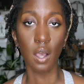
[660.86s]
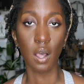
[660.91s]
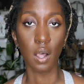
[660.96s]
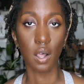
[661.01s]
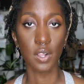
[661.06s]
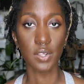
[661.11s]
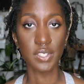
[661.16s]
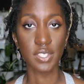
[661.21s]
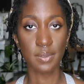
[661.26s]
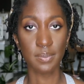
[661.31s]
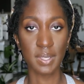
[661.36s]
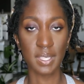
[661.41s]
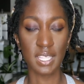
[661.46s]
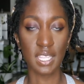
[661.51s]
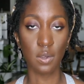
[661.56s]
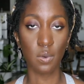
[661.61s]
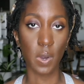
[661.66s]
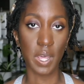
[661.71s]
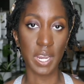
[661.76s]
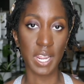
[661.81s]

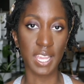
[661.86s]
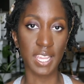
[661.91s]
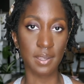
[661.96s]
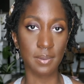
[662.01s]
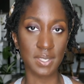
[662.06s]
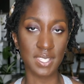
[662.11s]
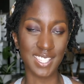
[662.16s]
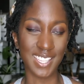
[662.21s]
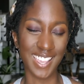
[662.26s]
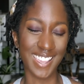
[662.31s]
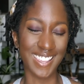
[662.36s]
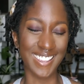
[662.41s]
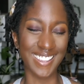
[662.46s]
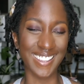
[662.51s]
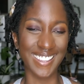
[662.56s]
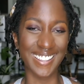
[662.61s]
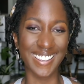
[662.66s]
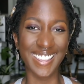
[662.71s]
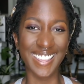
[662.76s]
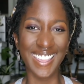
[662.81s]
Ultimately, what I am
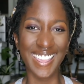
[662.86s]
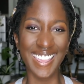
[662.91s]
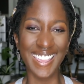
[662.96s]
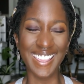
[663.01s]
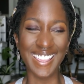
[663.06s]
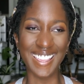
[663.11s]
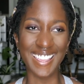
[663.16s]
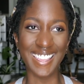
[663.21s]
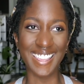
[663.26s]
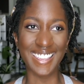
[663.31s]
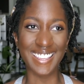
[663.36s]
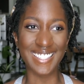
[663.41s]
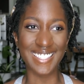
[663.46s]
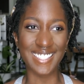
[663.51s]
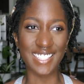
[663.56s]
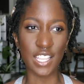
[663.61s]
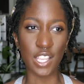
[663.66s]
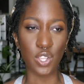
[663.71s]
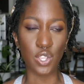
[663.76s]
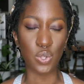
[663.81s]
saying
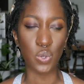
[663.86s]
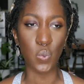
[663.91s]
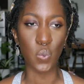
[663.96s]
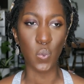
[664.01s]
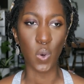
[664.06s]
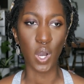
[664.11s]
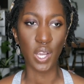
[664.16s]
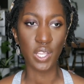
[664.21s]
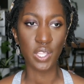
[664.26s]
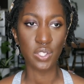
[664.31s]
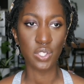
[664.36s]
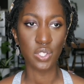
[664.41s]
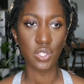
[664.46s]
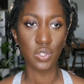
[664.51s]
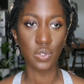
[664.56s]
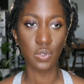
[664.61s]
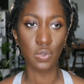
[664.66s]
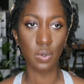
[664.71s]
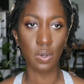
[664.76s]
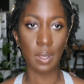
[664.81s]
is you want
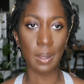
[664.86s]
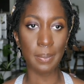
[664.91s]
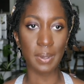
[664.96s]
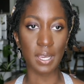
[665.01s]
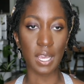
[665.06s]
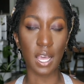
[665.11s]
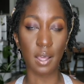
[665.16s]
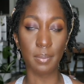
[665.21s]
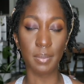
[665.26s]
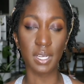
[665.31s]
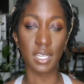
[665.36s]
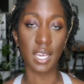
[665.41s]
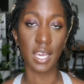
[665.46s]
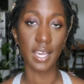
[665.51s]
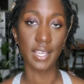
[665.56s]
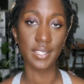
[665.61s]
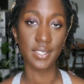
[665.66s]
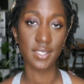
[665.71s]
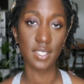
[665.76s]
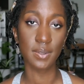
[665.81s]
to become
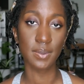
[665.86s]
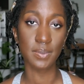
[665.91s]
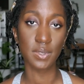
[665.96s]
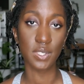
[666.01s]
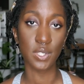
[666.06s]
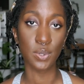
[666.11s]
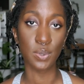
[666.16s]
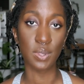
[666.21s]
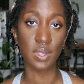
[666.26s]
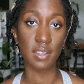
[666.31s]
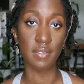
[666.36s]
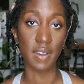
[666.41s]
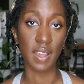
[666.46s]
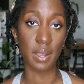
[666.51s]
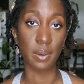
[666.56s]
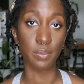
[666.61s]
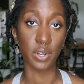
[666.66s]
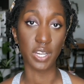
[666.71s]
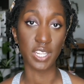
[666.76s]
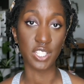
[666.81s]
accustomed to the
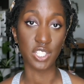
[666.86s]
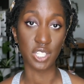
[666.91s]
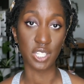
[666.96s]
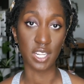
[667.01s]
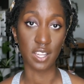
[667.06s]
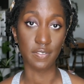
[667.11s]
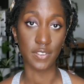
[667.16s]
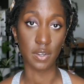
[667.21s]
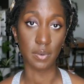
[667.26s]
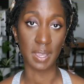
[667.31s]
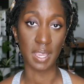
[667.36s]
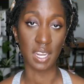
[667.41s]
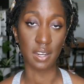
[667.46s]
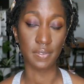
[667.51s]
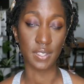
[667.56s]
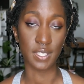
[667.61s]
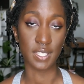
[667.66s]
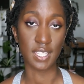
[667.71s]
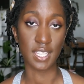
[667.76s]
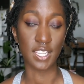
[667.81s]
vibration of your
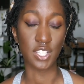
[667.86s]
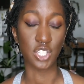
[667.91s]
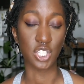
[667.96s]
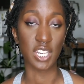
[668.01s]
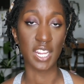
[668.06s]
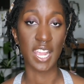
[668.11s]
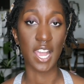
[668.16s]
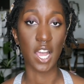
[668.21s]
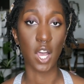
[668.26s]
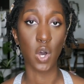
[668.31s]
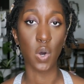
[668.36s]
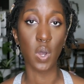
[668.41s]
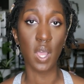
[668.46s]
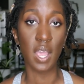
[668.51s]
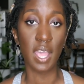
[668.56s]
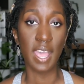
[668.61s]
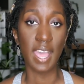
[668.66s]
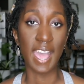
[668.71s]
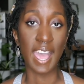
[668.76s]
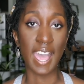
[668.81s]
manifestation, how
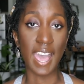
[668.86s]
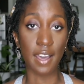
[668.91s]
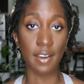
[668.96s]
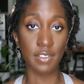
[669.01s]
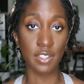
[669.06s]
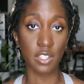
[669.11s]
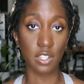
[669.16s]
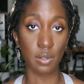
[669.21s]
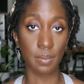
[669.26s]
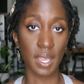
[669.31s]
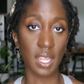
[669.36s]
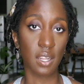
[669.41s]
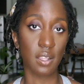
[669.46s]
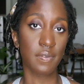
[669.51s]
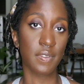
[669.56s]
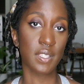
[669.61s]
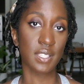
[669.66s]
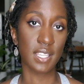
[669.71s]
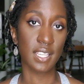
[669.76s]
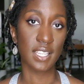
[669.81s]
having your
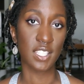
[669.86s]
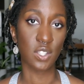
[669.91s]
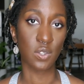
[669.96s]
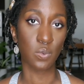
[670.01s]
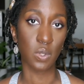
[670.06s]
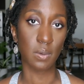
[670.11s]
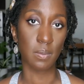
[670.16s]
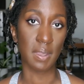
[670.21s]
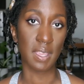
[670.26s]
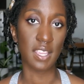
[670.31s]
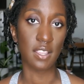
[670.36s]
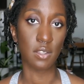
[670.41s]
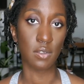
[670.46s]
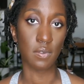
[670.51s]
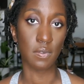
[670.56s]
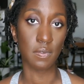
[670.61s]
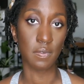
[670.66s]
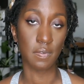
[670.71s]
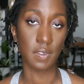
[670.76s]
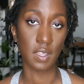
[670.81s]
manifestation would make you
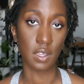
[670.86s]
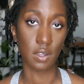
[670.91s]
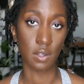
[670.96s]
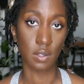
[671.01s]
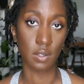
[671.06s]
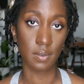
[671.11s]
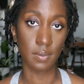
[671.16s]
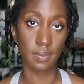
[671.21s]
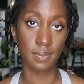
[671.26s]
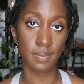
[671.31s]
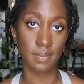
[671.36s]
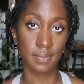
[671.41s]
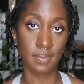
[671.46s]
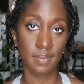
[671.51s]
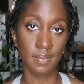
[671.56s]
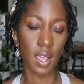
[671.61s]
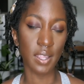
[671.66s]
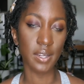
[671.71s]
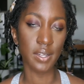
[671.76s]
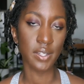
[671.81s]
feel.
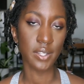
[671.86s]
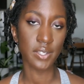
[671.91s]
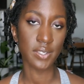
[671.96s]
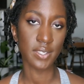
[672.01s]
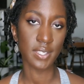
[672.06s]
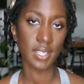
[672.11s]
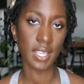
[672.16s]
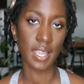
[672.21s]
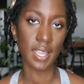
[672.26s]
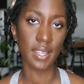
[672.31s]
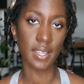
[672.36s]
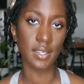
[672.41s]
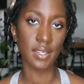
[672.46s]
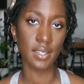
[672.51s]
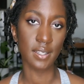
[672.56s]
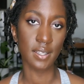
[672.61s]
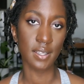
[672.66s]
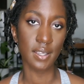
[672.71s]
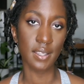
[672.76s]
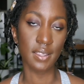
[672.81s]
Understand
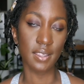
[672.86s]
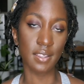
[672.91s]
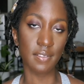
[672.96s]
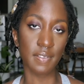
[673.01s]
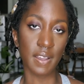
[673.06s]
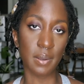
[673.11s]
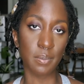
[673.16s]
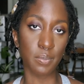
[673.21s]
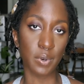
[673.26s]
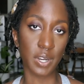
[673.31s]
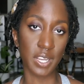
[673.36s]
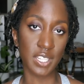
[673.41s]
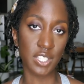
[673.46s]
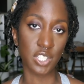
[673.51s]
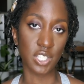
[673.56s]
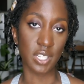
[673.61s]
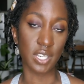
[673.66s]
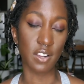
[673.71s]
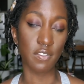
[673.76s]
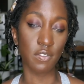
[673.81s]
the
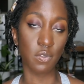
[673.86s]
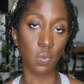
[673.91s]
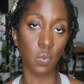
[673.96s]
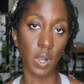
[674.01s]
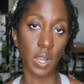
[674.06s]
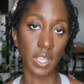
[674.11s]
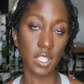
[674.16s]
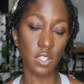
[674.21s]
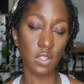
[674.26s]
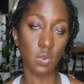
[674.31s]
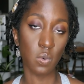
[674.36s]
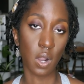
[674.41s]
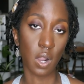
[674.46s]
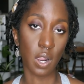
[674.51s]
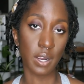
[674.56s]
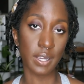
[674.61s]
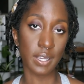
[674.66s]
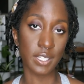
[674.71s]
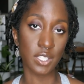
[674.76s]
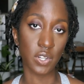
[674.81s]
vibration of what you
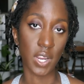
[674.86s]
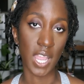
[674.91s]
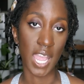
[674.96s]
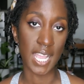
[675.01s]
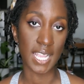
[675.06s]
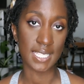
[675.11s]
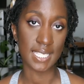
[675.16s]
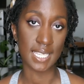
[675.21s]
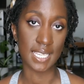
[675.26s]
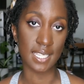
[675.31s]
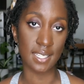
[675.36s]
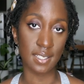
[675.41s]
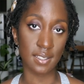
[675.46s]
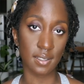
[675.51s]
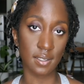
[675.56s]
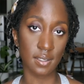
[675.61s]
are attracting,